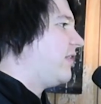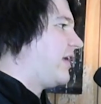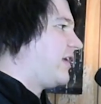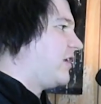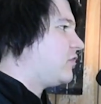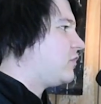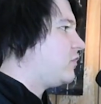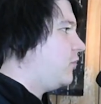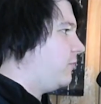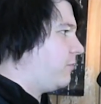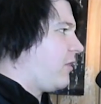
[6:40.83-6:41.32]

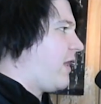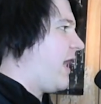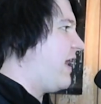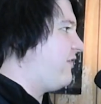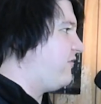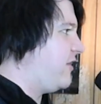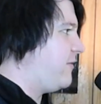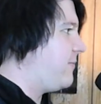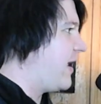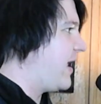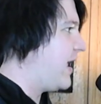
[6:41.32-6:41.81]
a super
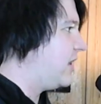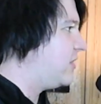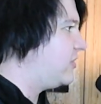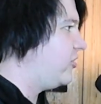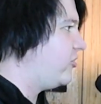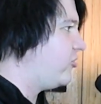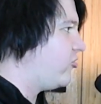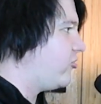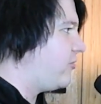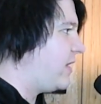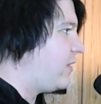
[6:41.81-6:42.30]
heavy band,
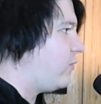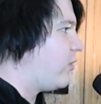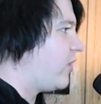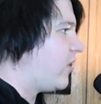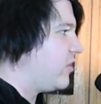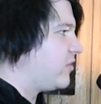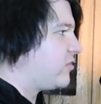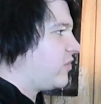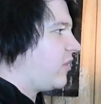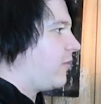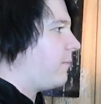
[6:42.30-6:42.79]
you know what I mean,
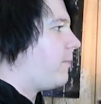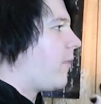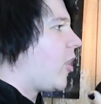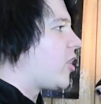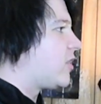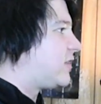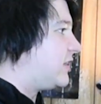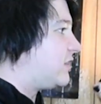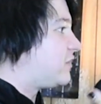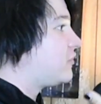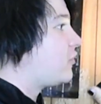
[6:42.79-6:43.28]
where the
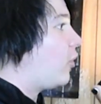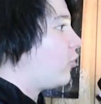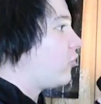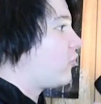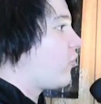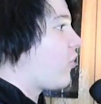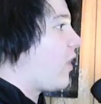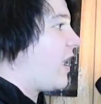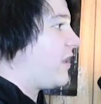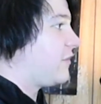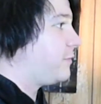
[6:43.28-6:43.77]
markets don't
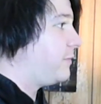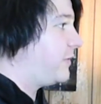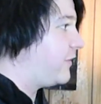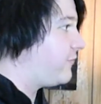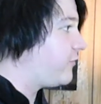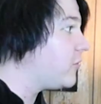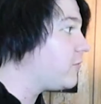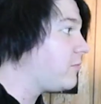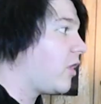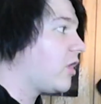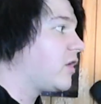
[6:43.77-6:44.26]
cross. But
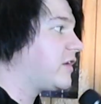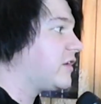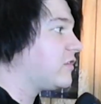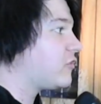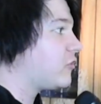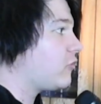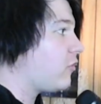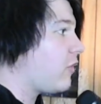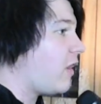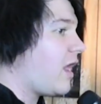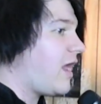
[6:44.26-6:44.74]
if your
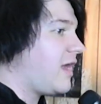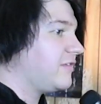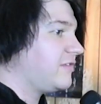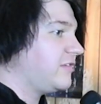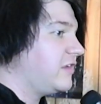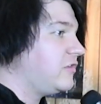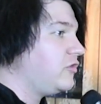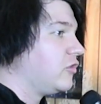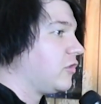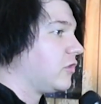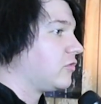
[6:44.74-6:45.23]
markets
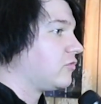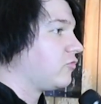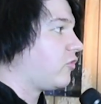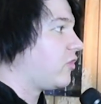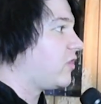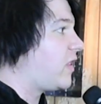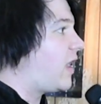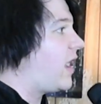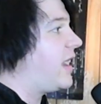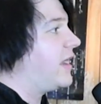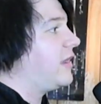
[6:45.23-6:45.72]
cross and you're
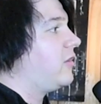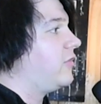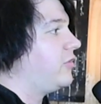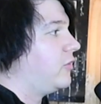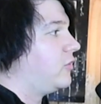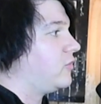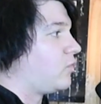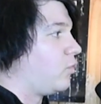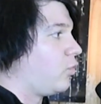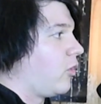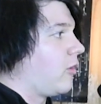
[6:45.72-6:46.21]
relying on
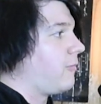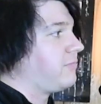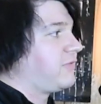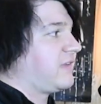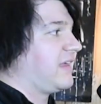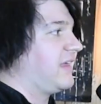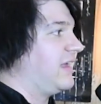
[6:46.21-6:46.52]
those warped